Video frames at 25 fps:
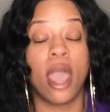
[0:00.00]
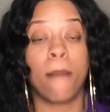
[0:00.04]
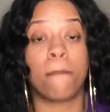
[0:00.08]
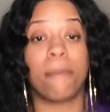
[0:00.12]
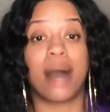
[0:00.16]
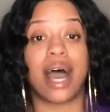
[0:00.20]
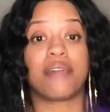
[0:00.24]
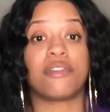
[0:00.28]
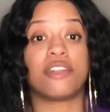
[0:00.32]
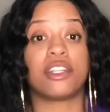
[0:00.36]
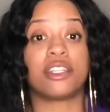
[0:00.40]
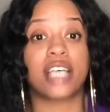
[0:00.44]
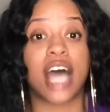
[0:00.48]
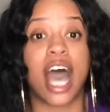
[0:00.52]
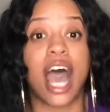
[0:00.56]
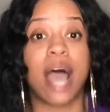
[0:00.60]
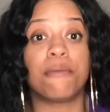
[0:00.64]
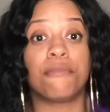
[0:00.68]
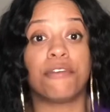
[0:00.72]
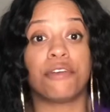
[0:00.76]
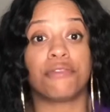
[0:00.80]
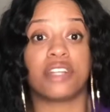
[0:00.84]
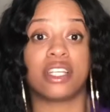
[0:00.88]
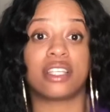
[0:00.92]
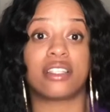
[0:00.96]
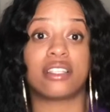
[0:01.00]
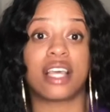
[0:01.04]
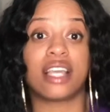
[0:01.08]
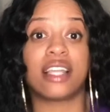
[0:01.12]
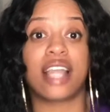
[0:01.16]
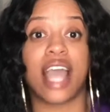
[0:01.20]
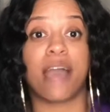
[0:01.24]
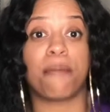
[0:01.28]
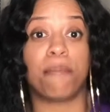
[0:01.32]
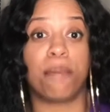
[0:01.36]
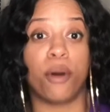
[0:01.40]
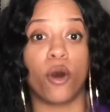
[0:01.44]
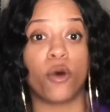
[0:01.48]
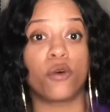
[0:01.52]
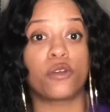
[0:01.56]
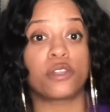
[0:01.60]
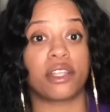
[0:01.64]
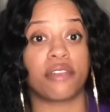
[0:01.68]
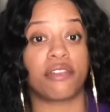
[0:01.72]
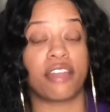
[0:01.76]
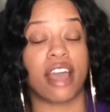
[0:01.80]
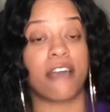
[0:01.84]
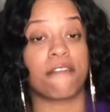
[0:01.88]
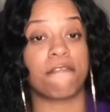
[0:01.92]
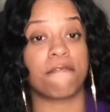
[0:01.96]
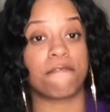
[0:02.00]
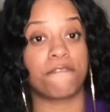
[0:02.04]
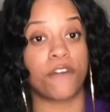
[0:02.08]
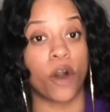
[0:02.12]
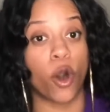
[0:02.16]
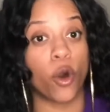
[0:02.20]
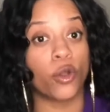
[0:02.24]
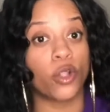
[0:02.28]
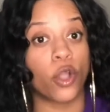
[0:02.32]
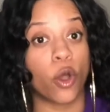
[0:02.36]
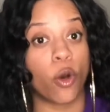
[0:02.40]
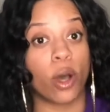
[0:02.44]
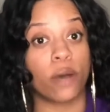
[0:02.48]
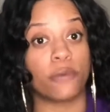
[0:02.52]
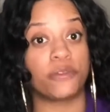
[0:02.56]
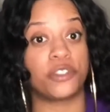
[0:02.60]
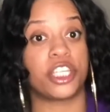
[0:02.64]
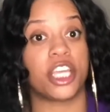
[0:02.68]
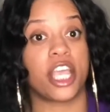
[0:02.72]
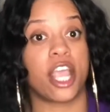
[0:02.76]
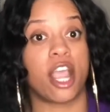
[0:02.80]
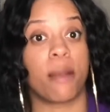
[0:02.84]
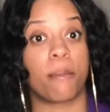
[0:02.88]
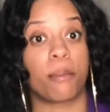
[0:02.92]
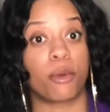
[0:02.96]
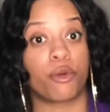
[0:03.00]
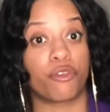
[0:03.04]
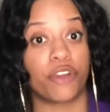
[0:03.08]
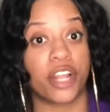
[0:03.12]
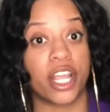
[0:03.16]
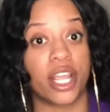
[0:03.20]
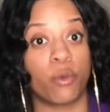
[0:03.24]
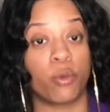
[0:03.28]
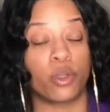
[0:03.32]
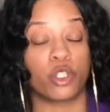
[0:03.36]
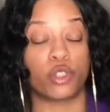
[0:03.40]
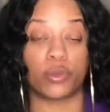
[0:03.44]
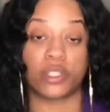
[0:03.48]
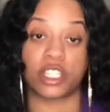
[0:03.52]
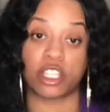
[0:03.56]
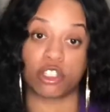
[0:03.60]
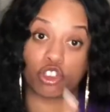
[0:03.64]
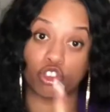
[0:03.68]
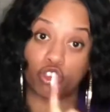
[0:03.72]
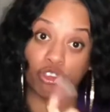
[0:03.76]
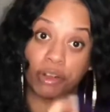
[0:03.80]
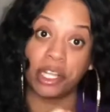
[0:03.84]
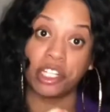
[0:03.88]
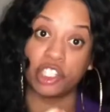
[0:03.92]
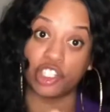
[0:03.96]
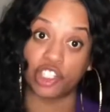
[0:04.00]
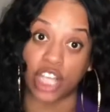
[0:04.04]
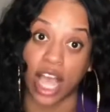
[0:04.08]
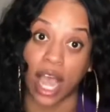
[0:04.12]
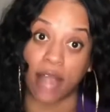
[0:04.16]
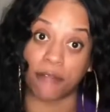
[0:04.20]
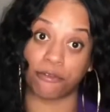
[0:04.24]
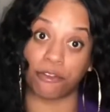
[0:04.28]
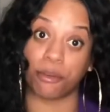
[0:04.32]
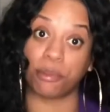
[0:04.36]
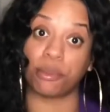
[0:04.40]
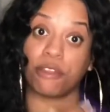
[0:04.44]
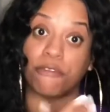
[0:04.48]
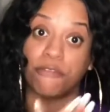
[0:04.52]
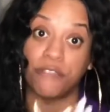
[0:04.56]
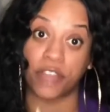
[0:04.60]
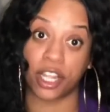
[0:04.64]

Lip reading: by the time 50 Cent had posted that photo of Teairra Mari, which was a screenshot from the